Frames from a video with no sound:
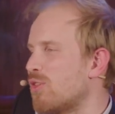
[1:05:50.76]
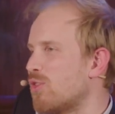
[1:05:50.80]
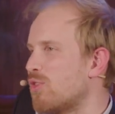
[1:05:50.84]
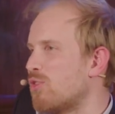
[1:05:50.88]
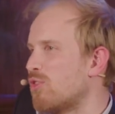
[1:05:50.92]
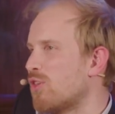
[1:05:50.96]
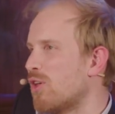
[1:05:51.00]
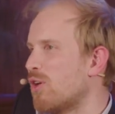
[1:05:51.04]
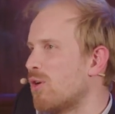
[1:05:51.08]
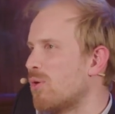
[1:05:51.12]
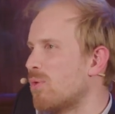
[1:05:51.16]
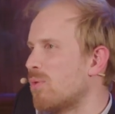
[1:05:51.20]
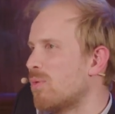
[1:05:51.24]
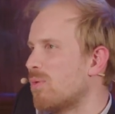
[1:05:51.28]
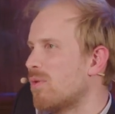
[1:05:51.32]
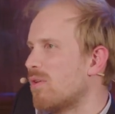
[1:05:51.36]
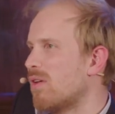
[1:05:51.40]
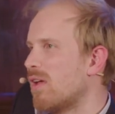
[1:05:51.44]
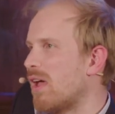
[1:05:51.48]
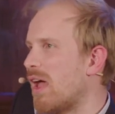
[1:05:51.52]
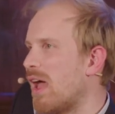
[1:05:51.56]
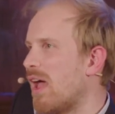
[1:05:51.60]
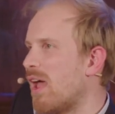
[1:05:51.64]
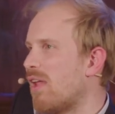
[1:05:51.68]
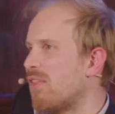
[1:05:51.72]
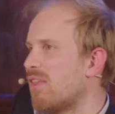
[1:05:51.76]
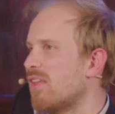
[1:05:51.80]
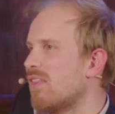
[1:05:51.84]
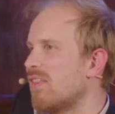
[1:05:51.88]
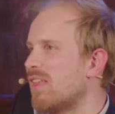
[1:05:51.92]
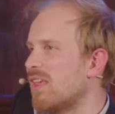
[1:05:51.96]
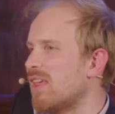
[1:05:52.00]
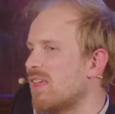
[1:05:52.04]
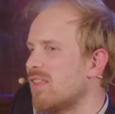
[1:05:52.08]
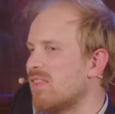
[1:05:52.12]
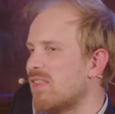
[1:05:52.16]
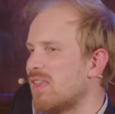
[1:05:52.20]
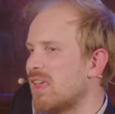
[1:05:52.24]
So I think
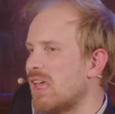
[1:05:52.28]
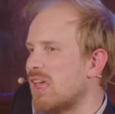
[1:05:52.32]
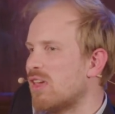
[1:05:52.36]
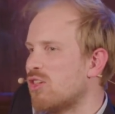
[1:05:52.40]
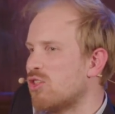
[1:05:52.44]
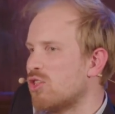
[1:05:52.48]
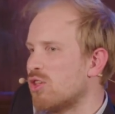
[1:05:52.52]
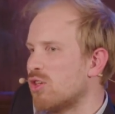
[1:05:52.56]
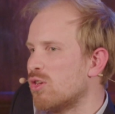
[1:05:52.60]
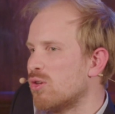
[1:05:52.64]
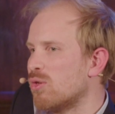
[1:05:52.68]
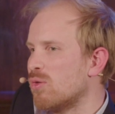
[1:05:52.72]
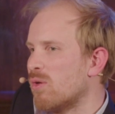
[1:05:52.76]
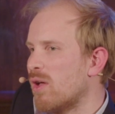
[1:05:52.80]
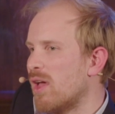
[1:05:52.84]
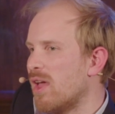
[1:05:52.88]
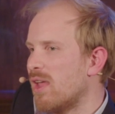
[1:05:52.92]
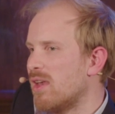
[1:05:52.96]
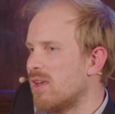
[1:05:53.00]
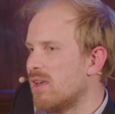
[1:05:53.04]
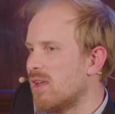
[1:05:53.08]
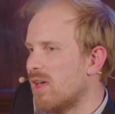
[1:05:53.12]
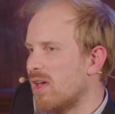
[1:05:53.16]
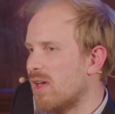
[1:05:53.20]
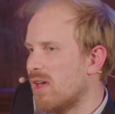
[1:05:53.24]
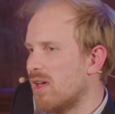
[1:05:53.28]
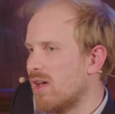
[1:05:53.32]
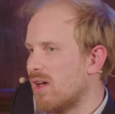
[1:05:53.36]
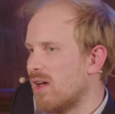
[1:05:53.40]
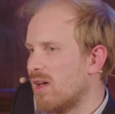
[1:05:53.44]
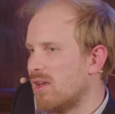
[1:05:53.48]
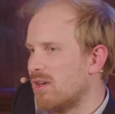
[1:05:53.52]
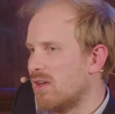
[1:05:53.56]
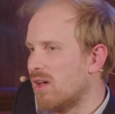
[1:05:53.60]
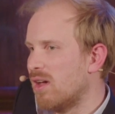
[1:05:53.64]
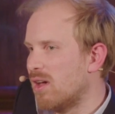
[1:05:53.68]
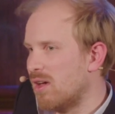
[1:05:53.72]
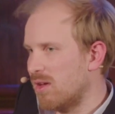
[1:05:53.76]
the issue, and
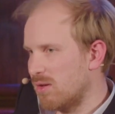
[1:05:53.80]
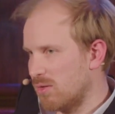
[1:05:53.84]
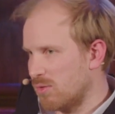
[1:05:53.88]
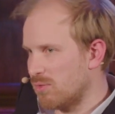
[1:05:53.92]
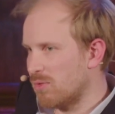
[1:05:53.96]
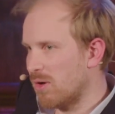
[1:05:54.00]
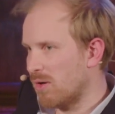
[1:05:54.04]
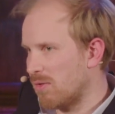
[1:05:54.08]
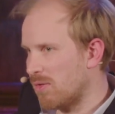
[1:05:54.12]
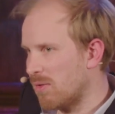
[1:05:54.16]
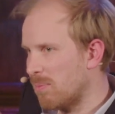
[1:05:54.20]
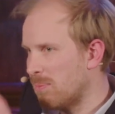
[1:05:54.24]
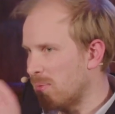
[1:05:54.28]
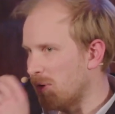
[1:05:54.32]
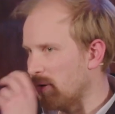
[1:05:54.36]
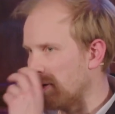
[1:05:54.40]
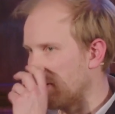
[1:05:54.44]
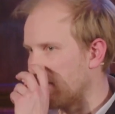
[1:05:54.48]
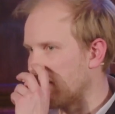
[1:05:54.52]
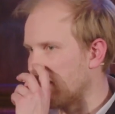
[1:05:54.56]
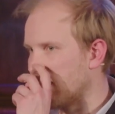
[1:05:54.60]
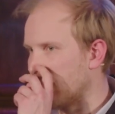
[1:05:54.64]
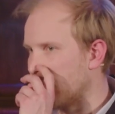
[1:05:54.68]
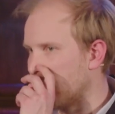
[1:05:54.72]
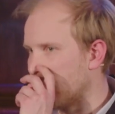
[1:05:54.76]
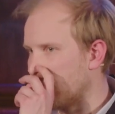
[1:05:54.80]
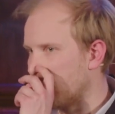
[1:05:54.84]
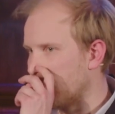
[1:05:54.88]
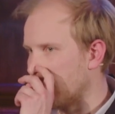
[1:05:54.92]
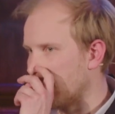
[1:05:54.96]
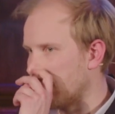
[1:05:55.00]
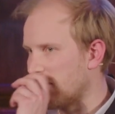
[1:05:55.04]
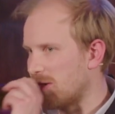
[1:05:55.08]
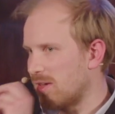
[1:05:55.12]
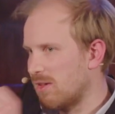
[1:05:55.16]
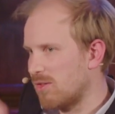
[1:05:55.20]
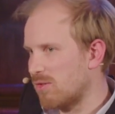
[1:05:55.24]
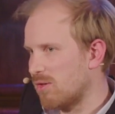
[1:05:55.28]
Anand, who wrote the book,
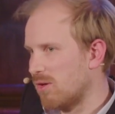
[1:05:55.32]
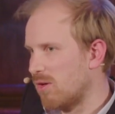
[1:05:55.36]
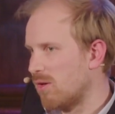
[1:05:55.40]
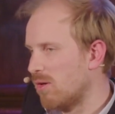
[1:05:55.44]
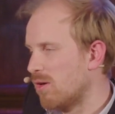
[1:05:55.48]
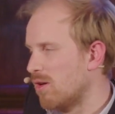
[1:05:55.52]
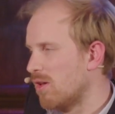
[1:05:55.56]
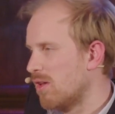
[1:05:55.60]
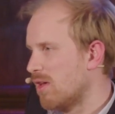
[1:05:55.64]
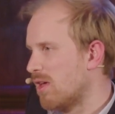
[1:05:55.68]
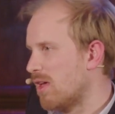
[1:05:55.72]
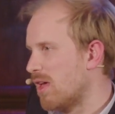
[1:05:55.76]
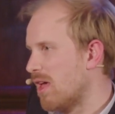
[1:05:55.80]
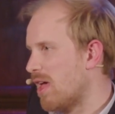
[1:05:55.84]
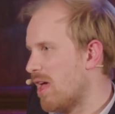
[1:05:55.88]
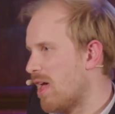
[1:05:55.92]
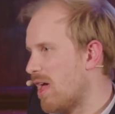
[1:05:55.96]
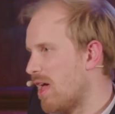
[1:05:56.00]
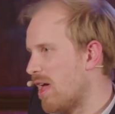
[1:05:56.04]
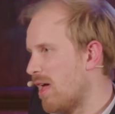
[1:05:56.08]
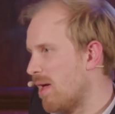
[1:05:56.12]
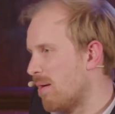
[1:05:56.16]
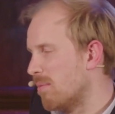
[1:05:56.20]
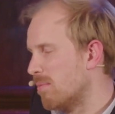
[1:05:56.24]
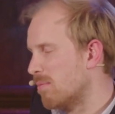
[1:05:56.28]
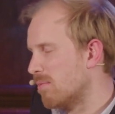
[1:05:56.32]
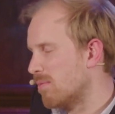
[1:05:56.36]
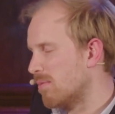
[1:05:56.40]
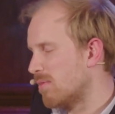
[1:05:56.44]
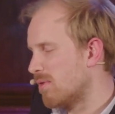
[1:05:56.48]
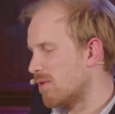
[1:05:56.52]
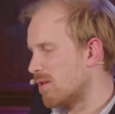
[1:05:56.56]
Winner Takes All, I